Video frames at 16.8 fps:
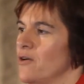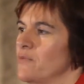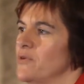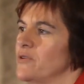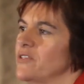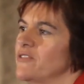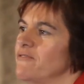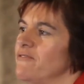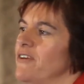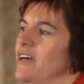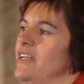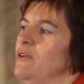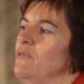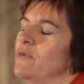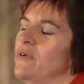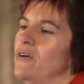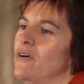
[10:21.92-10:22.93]
But it was
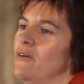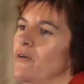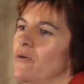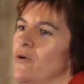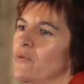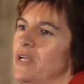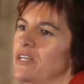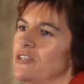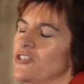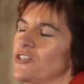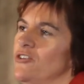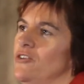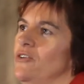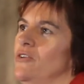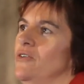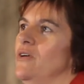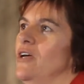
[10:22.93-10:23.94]
funny, we went
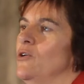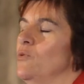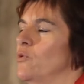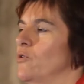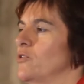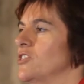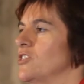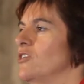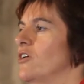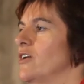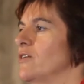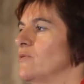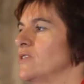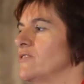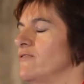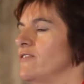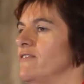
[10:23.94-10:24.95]
to an awards night.
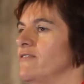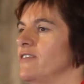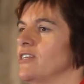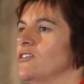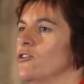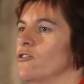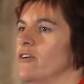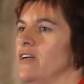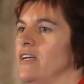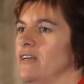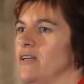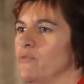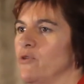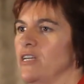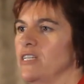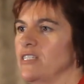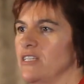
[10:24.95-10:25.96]
It was for the Victorian
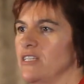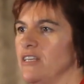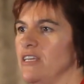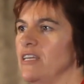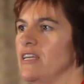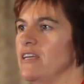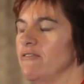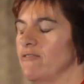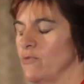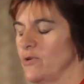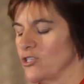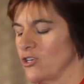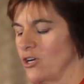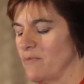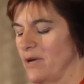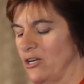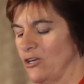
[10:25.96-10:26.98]
Apprentice of the Year, for
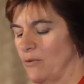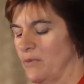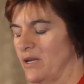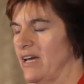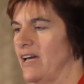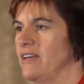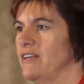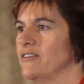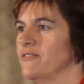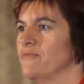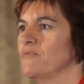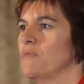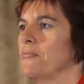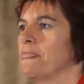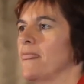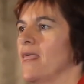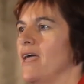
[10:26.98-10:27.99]
which I'd been nominated.
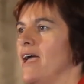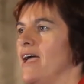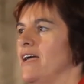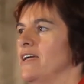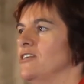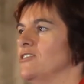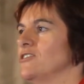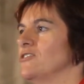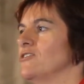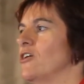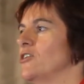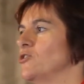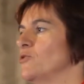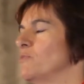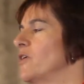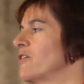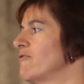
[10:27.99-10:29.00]
And I
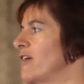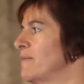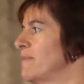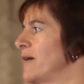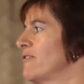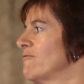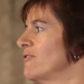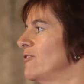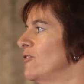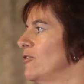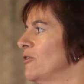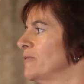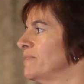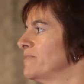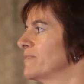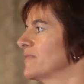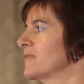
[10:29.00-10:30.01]
took my grandmother along.
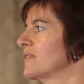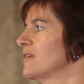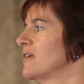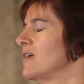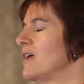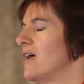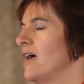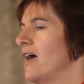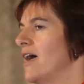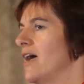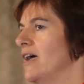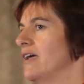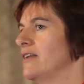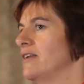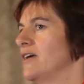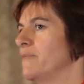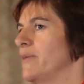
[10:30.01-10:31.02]

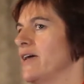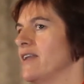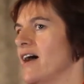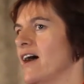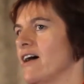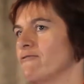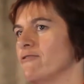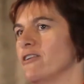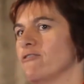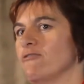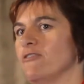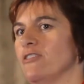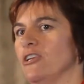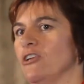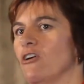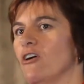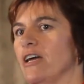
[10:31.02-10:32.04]
And about halfway through
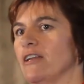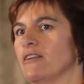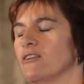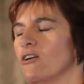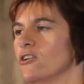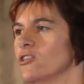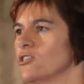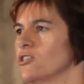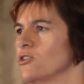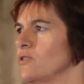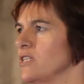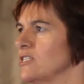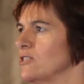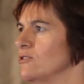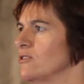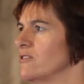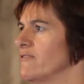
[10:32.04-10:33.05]
the night, I just saw
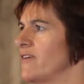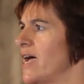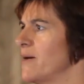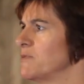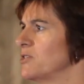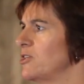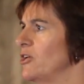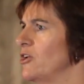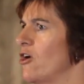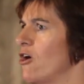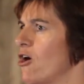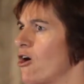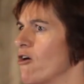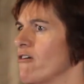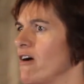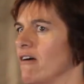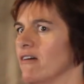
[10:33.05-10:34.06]
this look of absolute
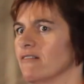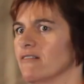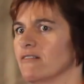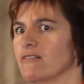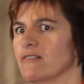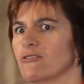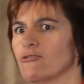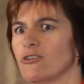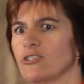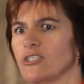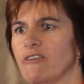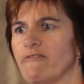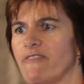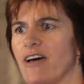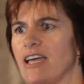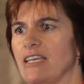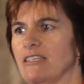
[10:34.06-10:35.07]
horror across her
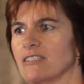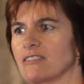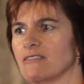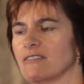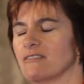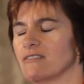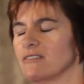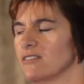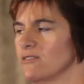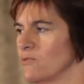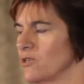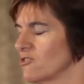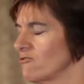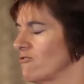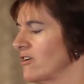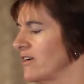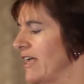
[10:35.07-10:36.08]
face. I said,
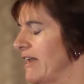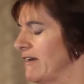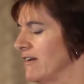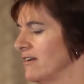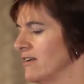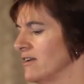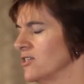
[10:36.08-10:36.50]
what's wrong, Nan?